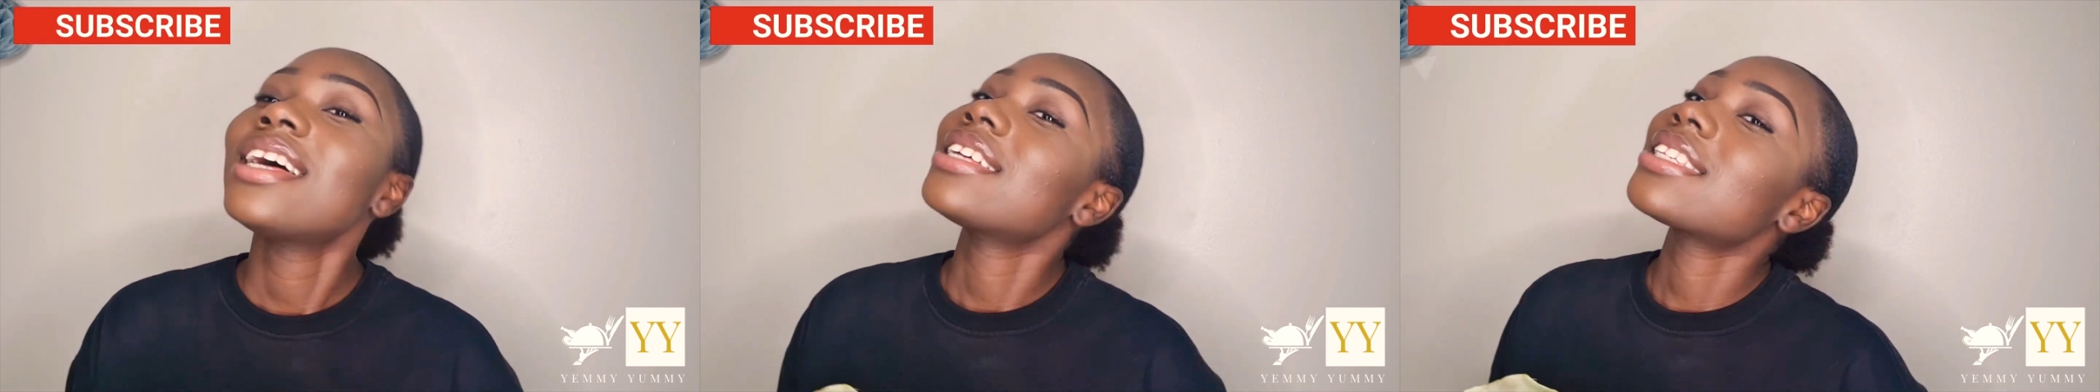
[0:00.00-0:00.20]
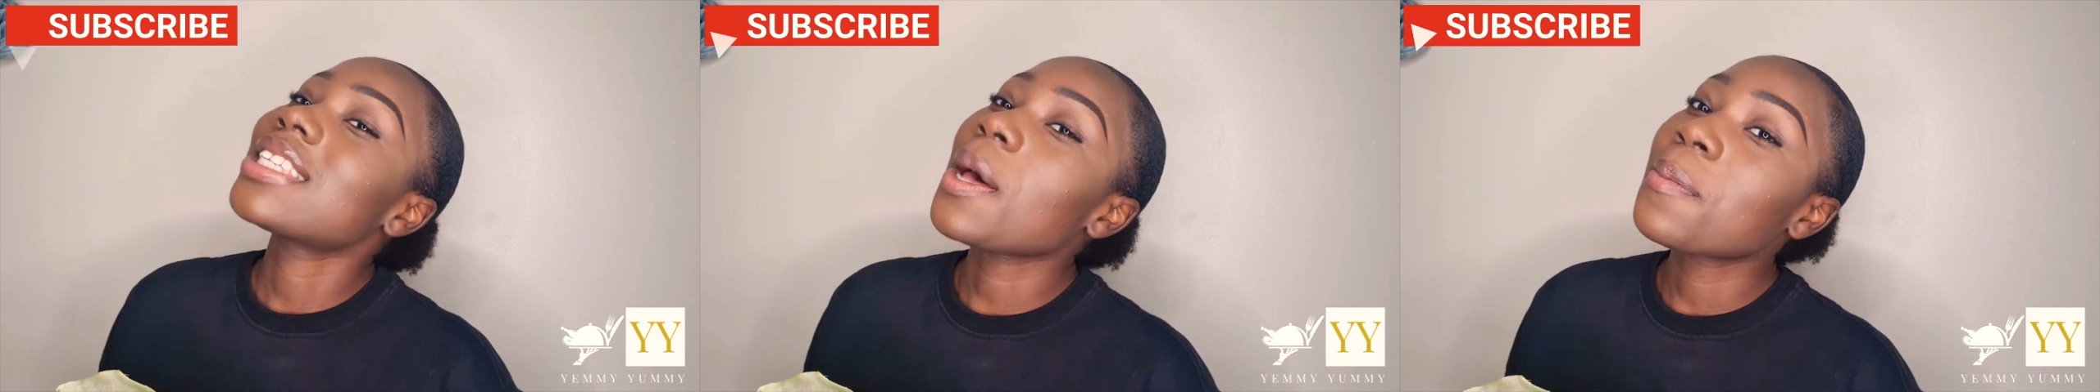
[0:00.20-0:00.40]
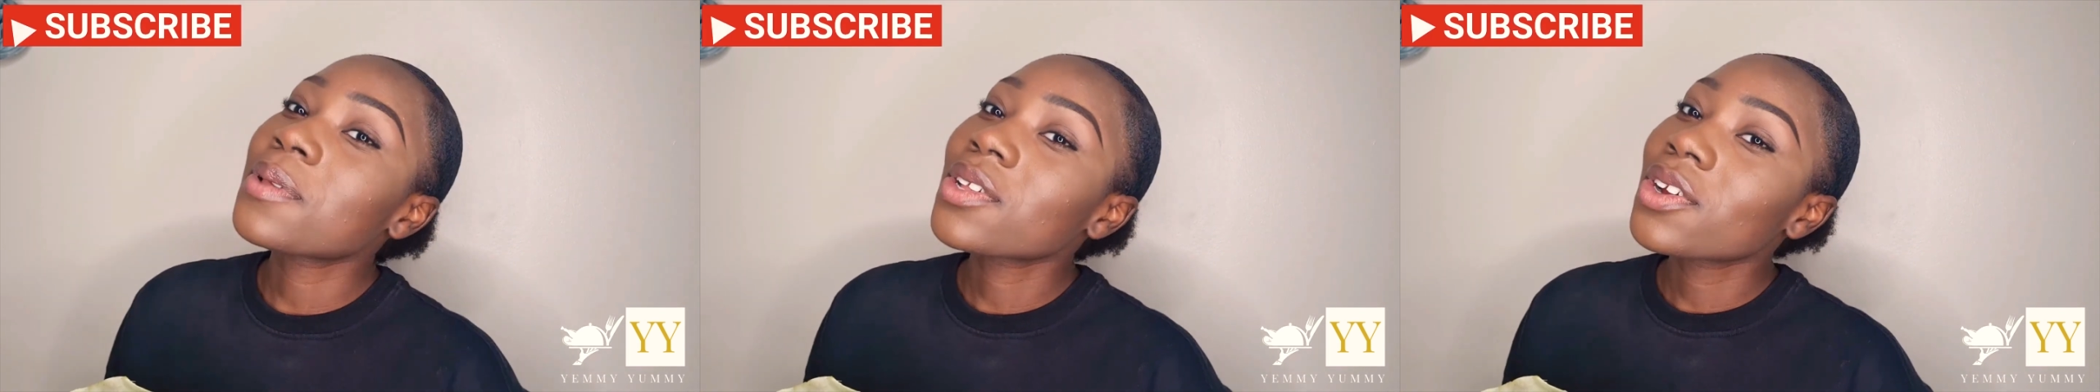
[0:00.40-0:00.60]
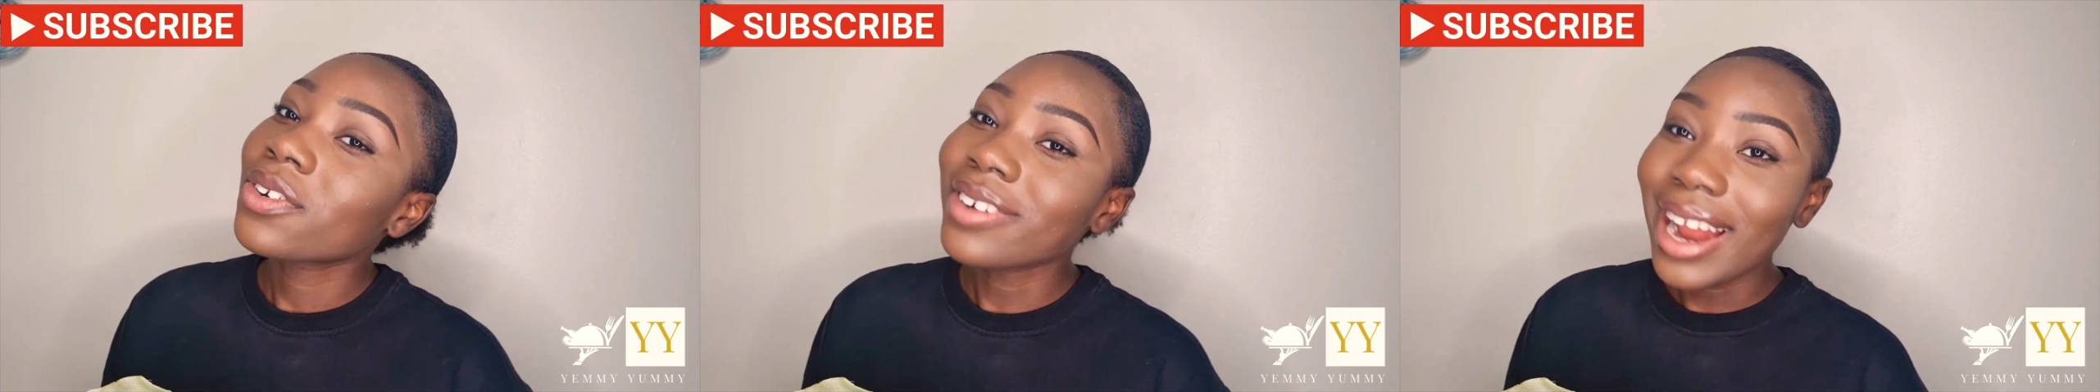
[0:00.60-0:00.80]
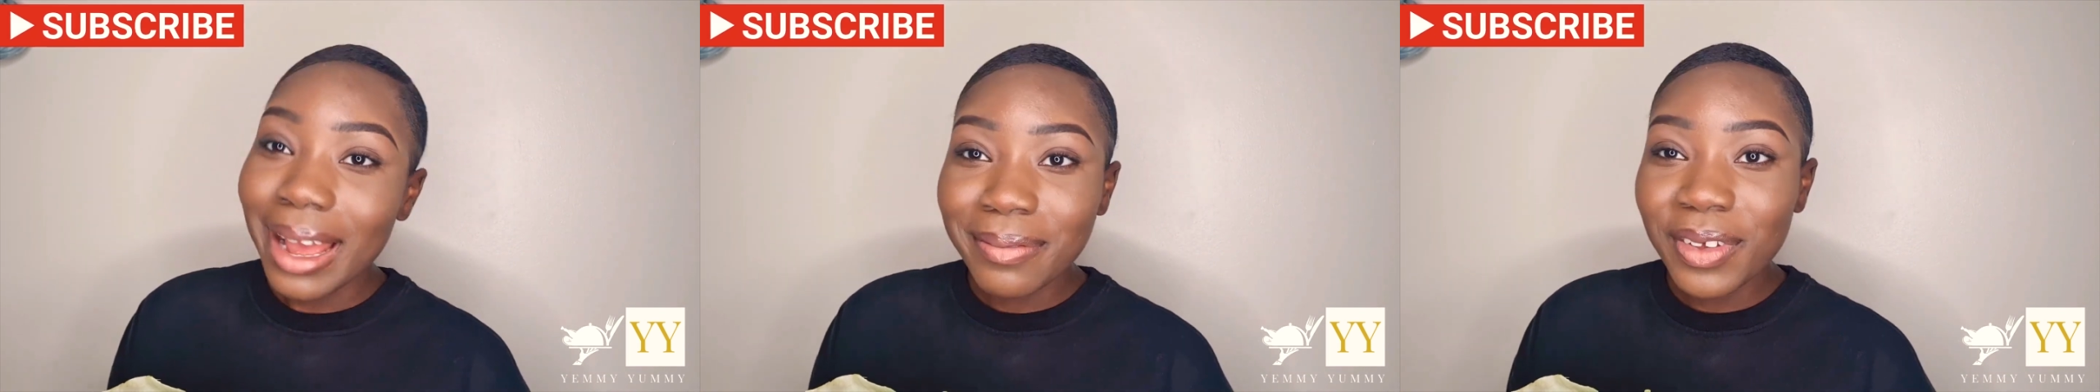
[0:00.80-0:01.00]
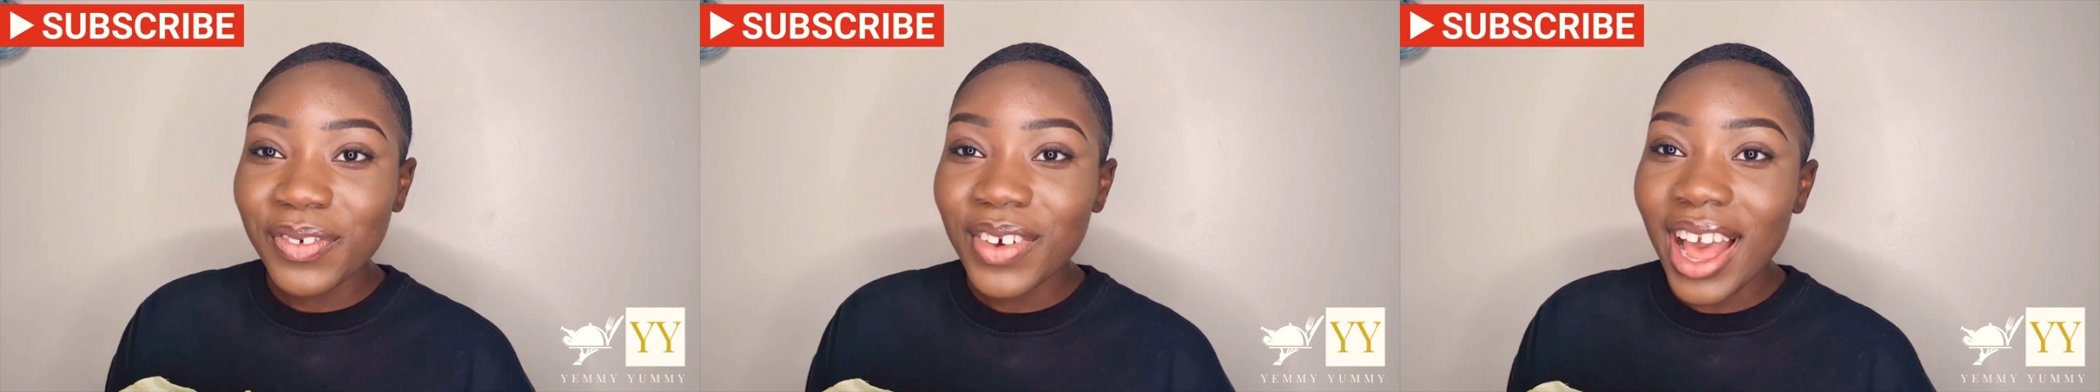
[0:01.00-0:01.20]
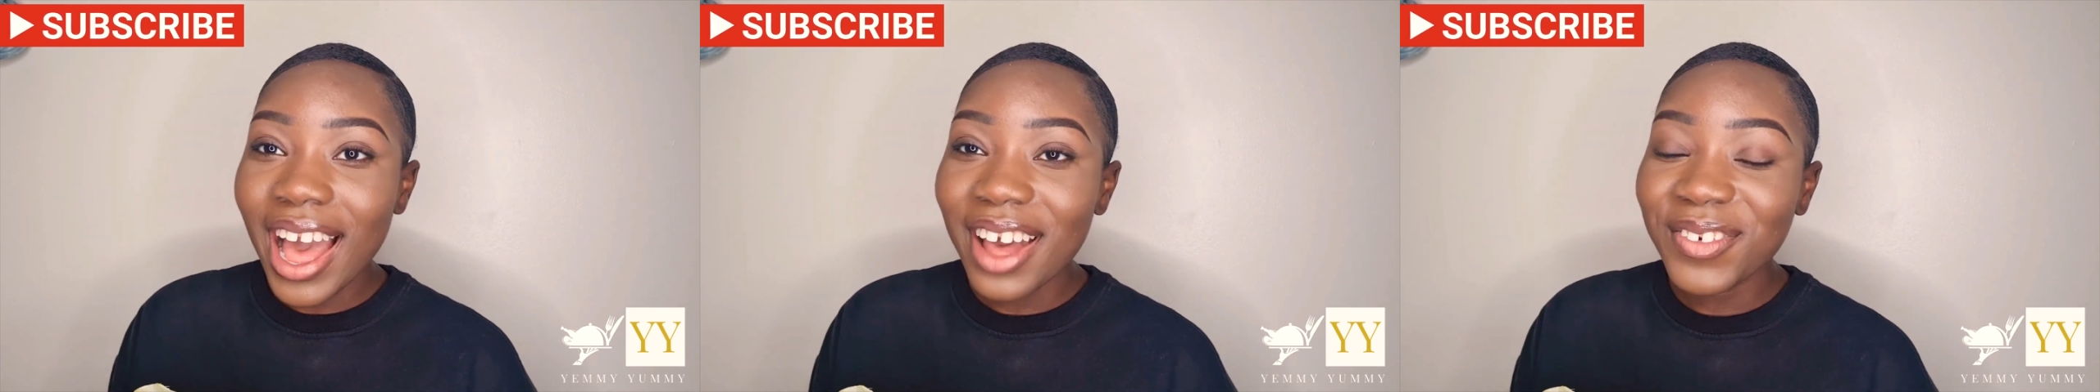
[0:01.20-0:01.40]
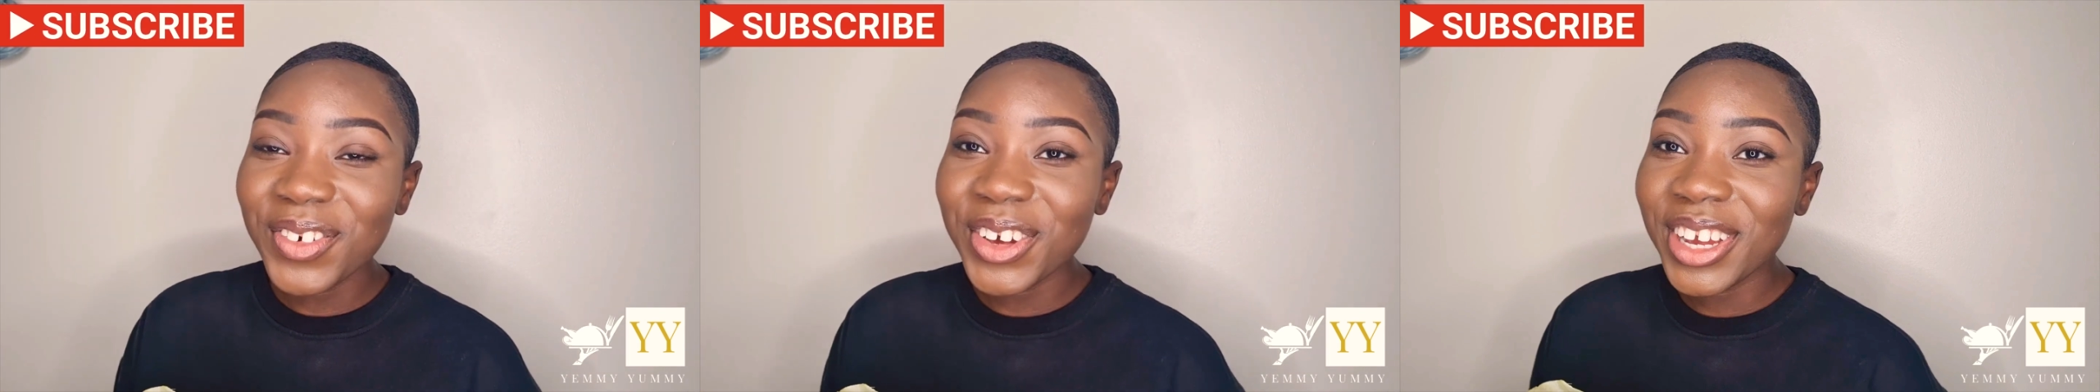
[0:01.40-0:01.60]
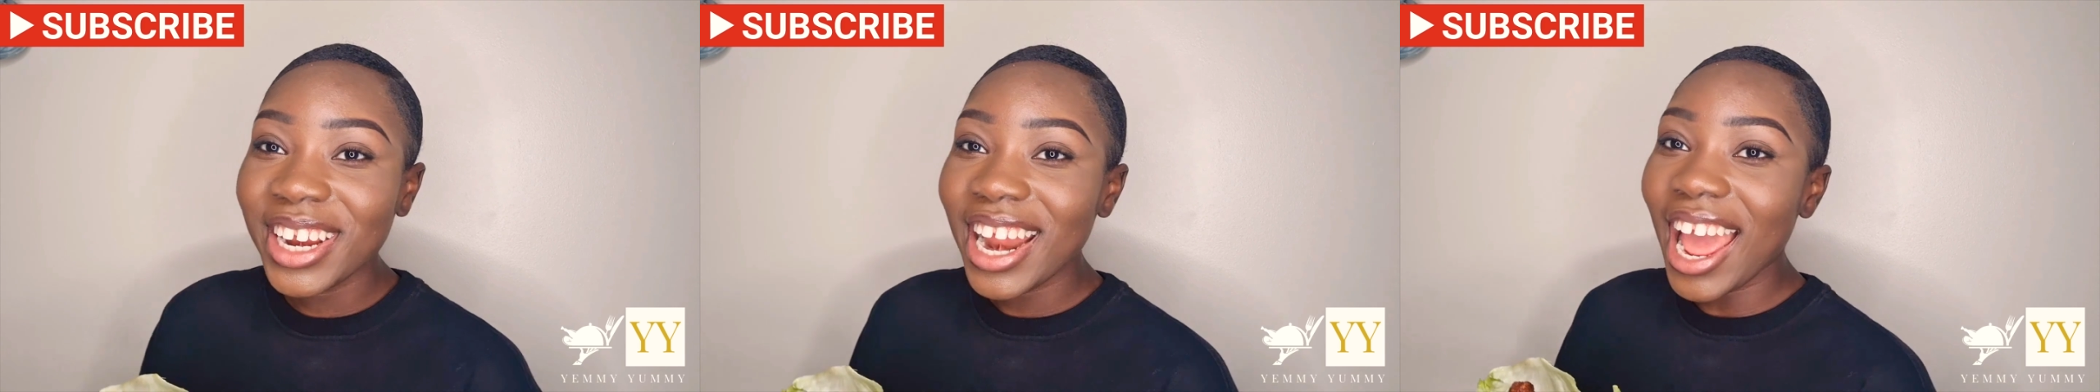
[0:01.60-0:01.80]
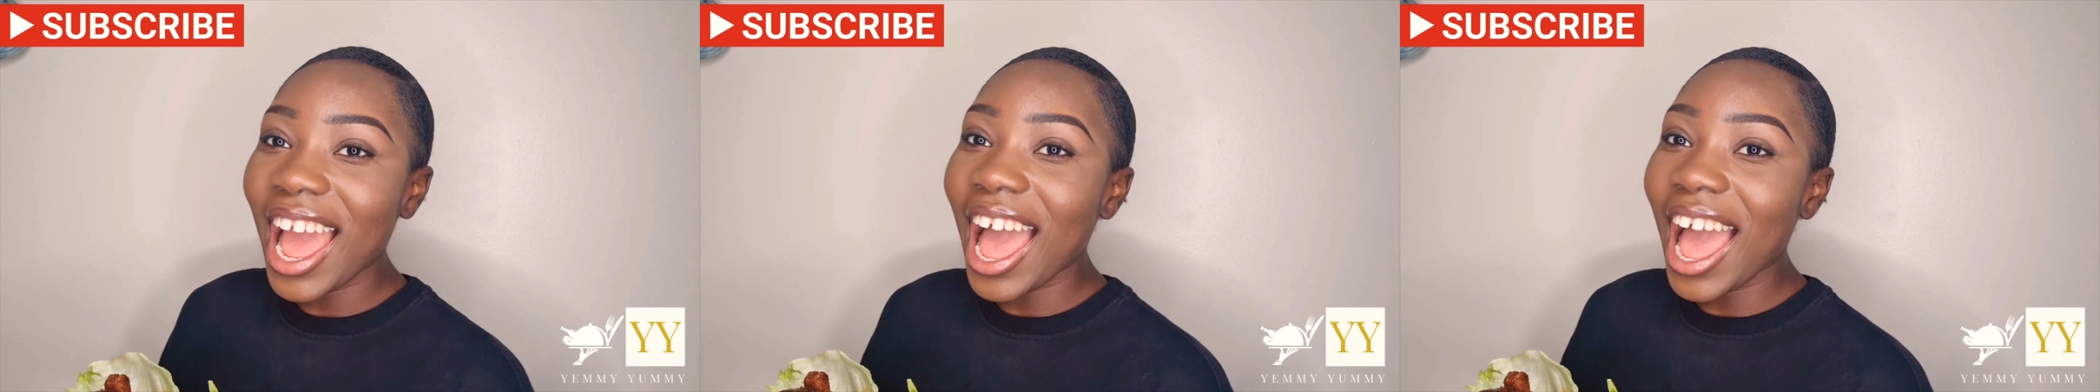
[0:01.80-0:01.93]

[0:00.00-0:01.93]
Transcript: subscribe if you haven't,